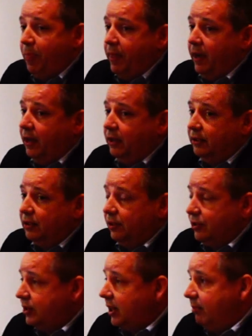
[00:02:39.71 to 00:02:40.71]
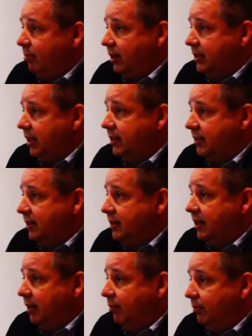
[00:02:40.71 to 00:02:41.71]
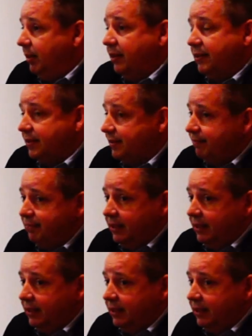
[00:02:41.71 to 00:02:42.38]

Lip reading: And ClearSky brings that to the table because